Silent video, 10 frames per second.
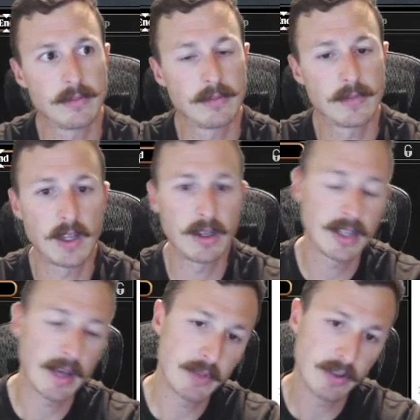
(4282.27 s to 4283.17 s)
They
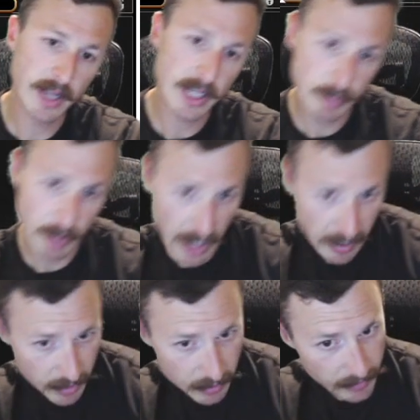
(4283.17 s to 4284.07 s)
untap 2 lands, but I have a
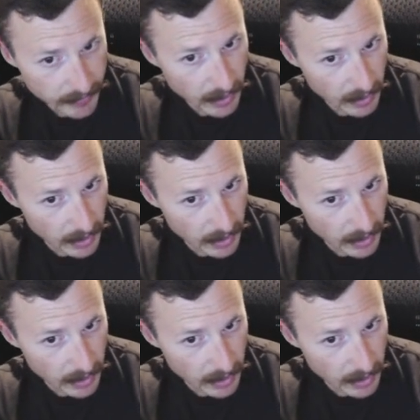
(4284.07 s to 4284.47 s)
3 fairy